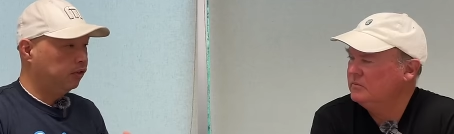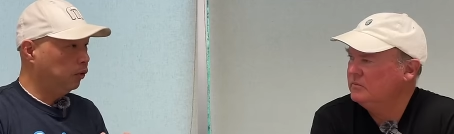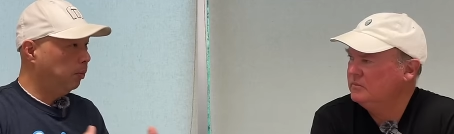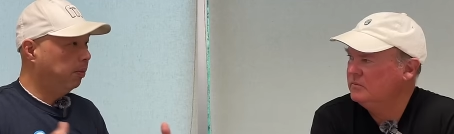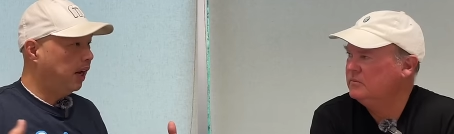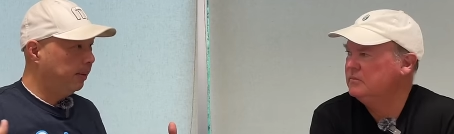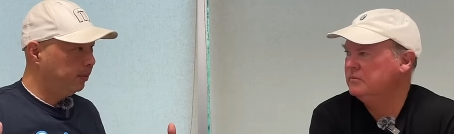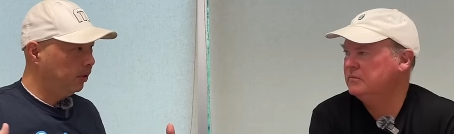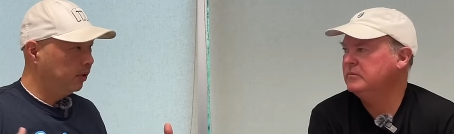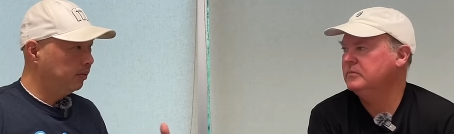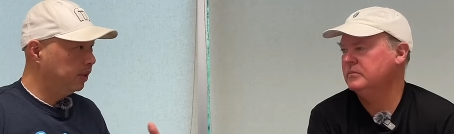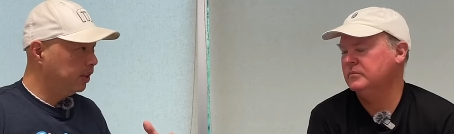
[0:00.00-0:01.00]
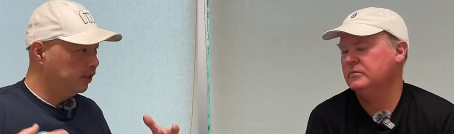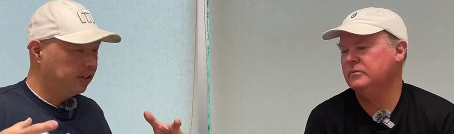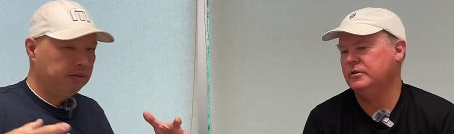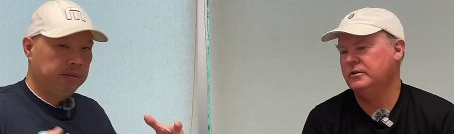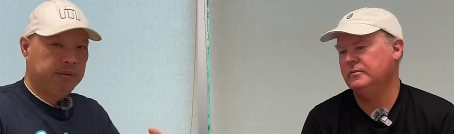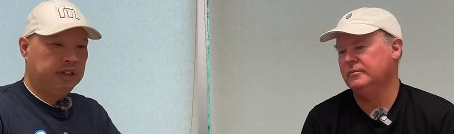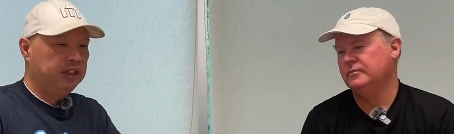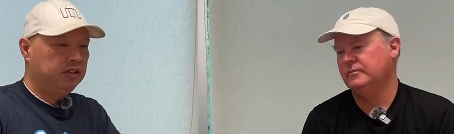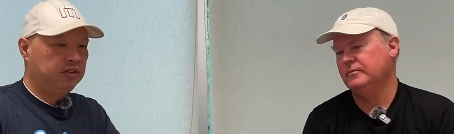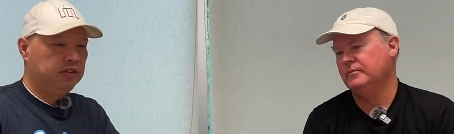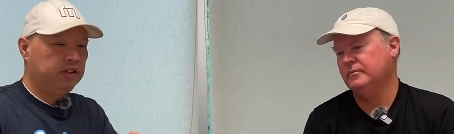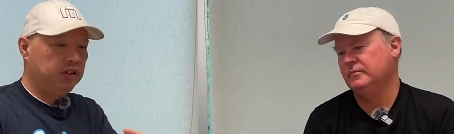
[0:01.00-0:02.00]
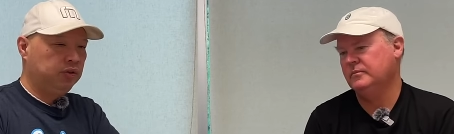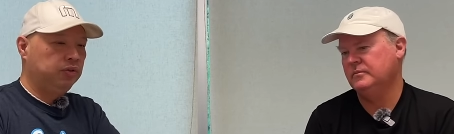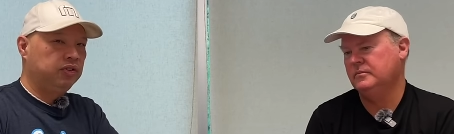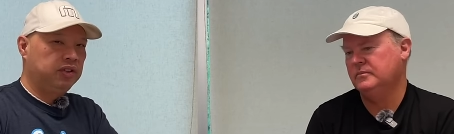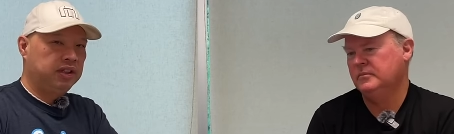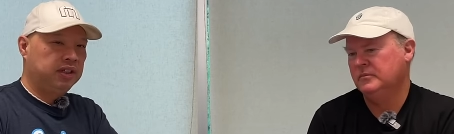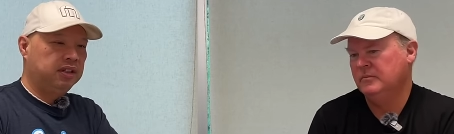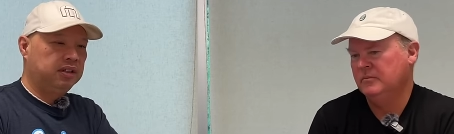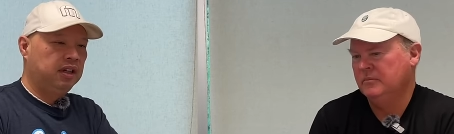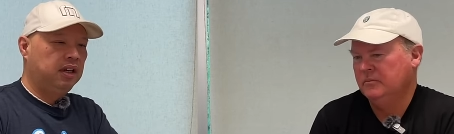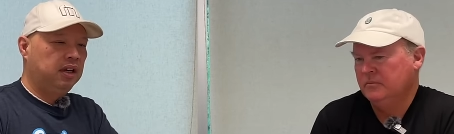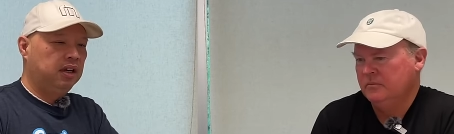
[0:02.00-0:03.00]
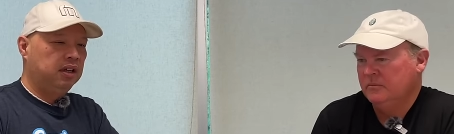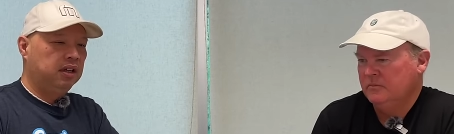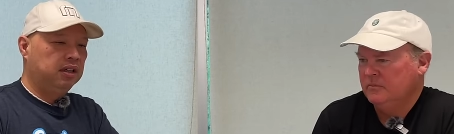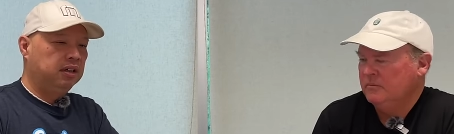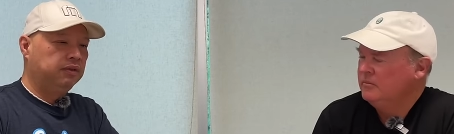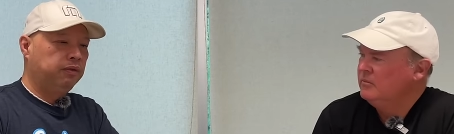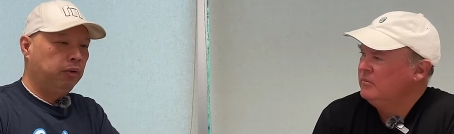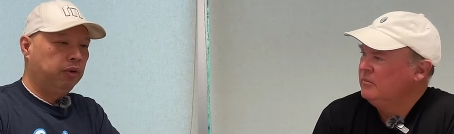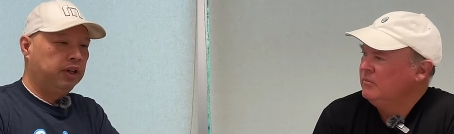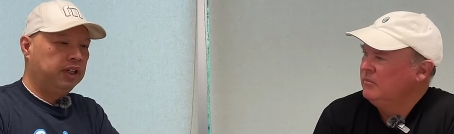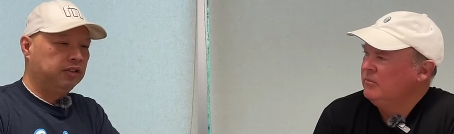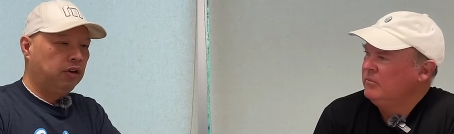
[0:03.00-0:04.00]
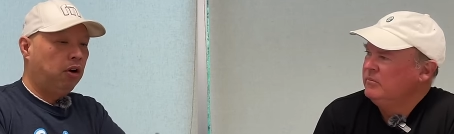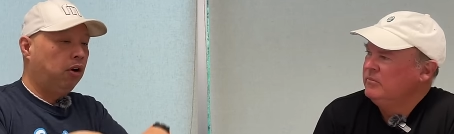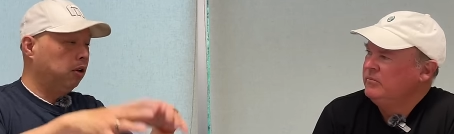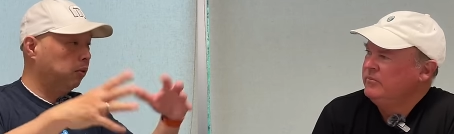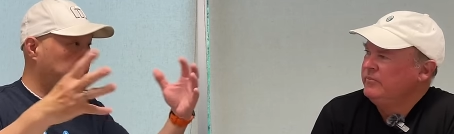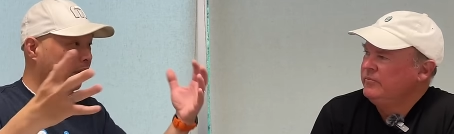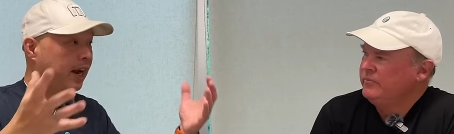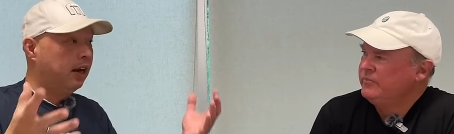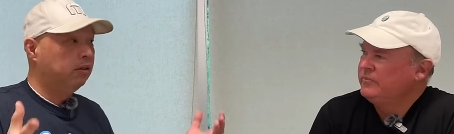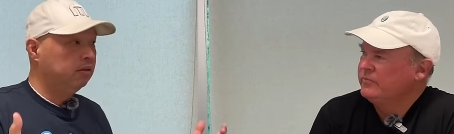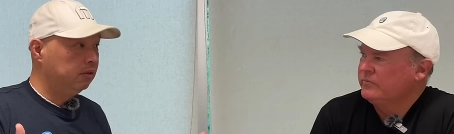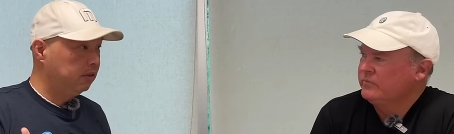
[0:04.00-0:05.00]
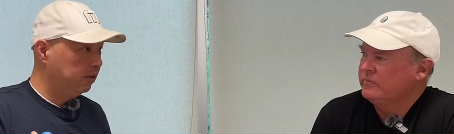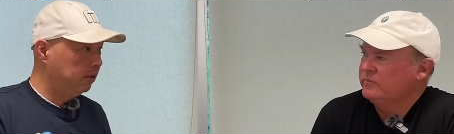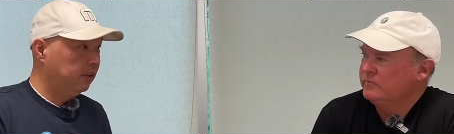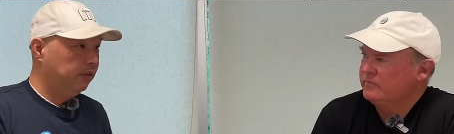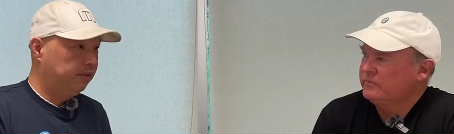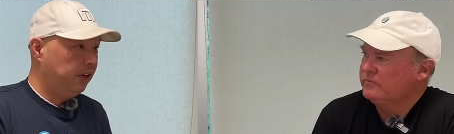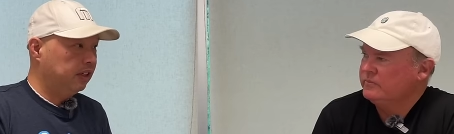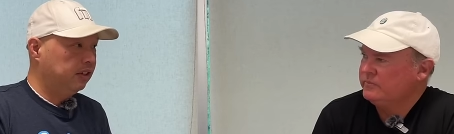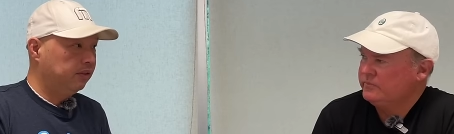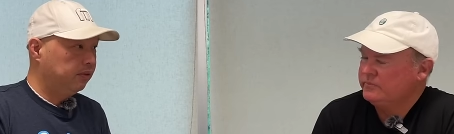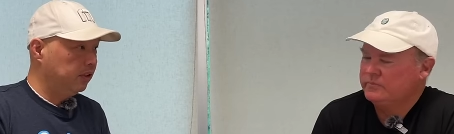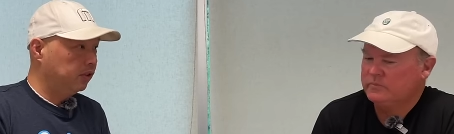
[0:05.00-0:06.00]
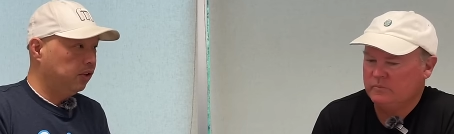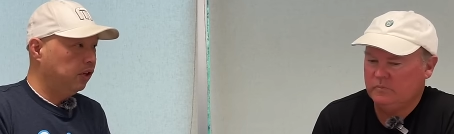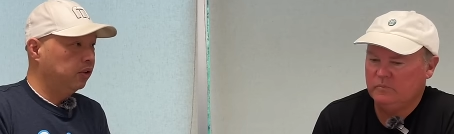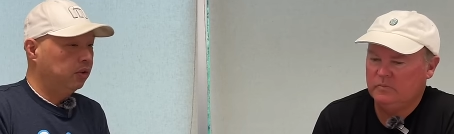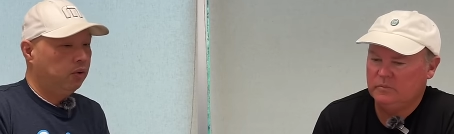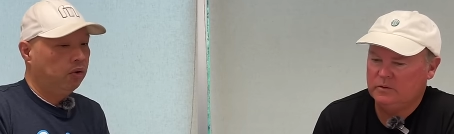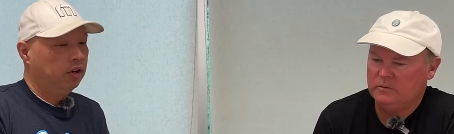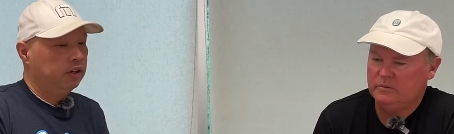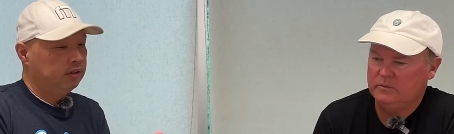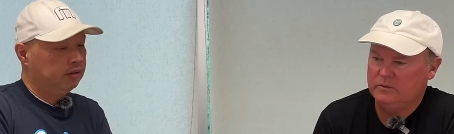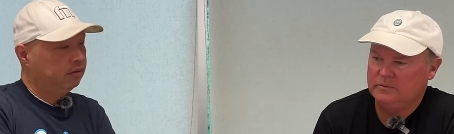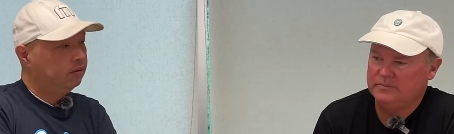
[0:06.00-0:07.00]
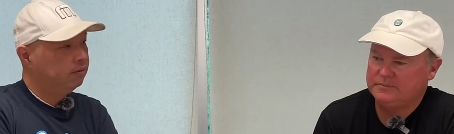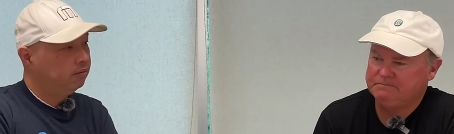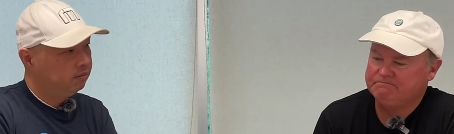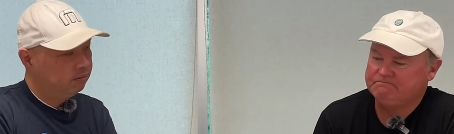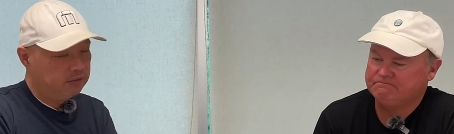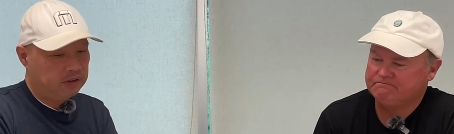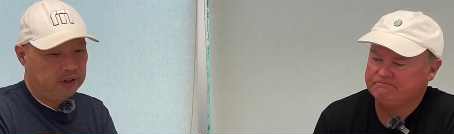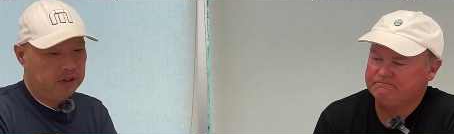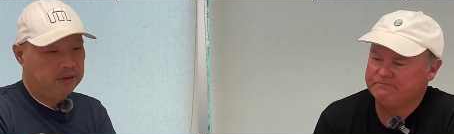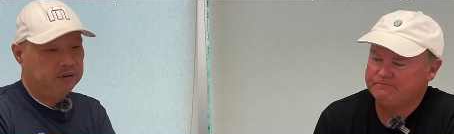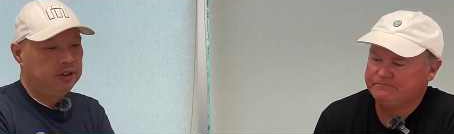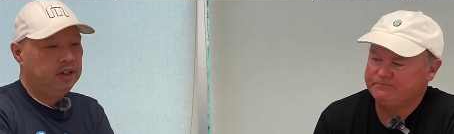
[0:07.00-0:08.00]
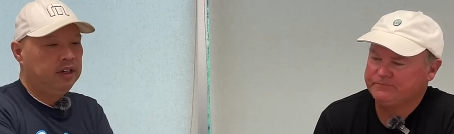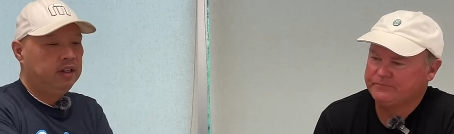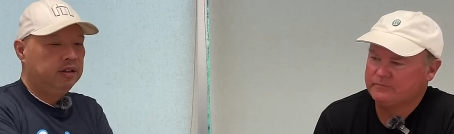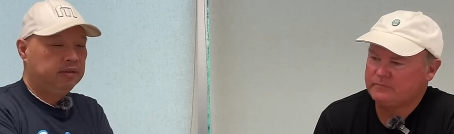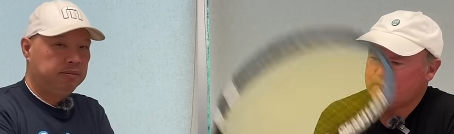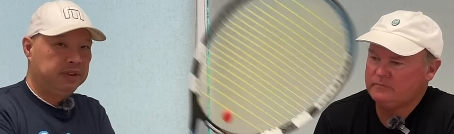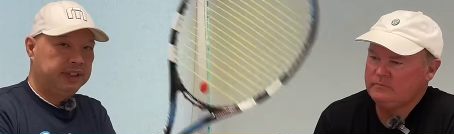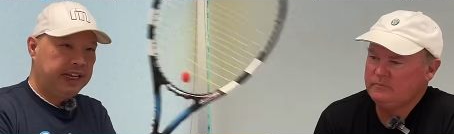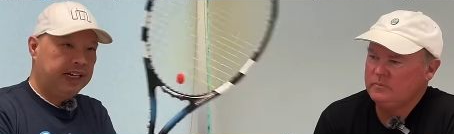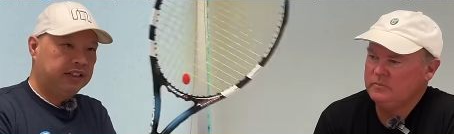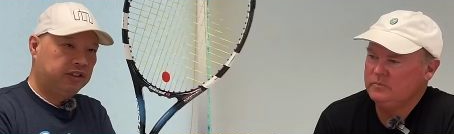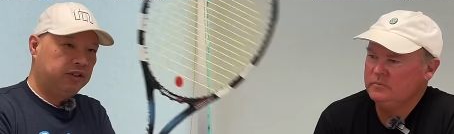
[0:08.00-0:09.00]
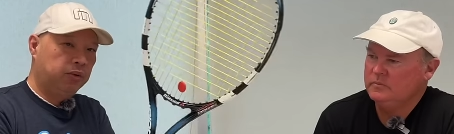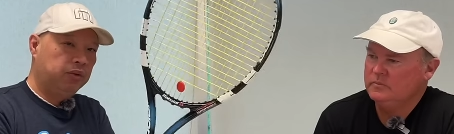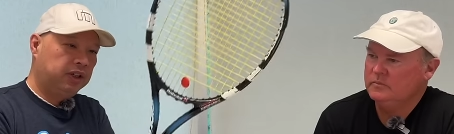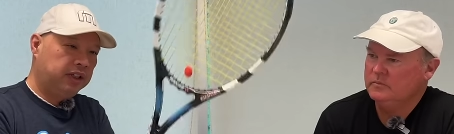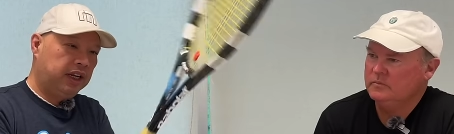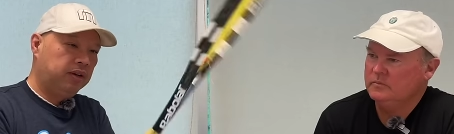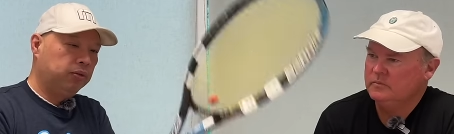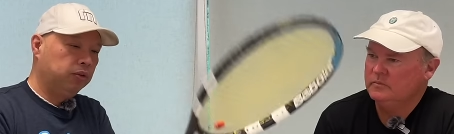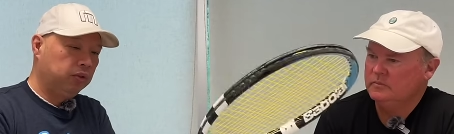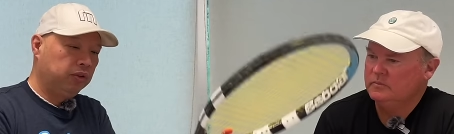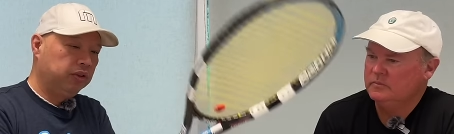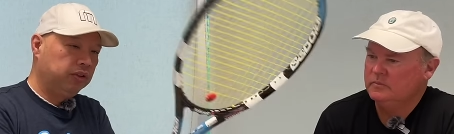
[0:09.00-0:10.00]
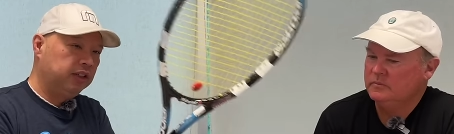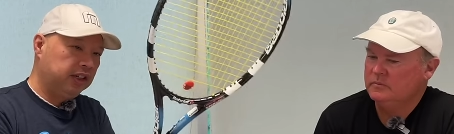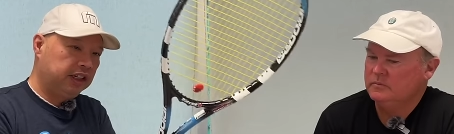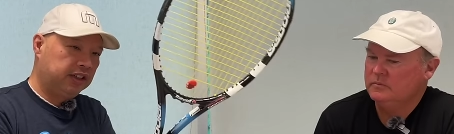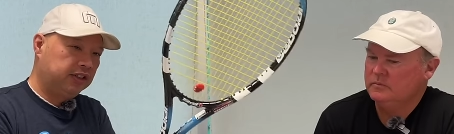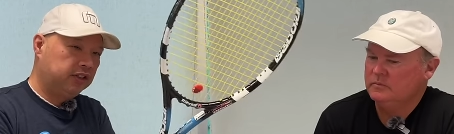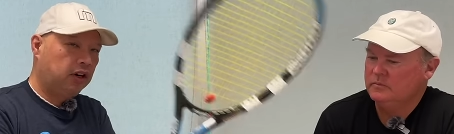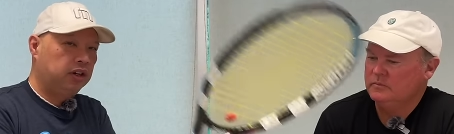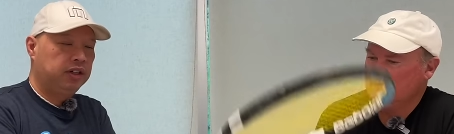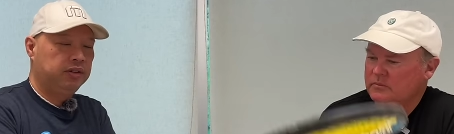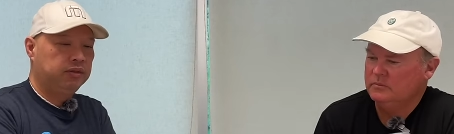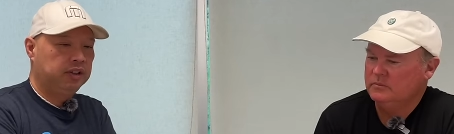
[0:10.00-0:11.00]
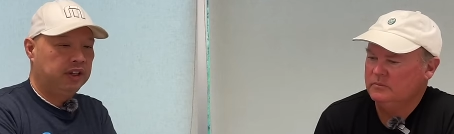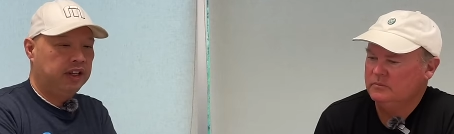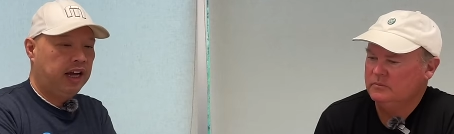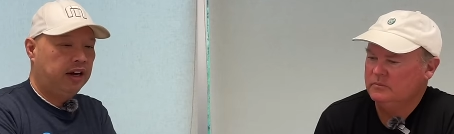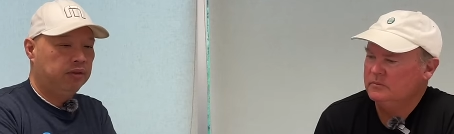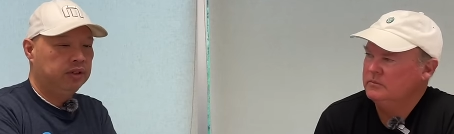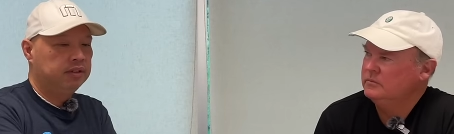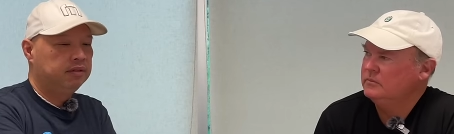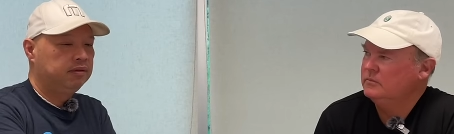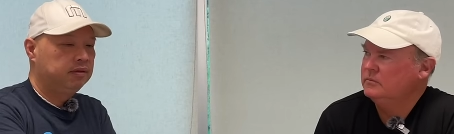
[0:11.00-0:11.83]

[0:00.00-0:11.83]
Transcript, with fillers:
Speaker 1: so popular because everybody's using it uh, for its all around effectiveness on the court. Right. So, but that's the one that ruled, and it started with that one.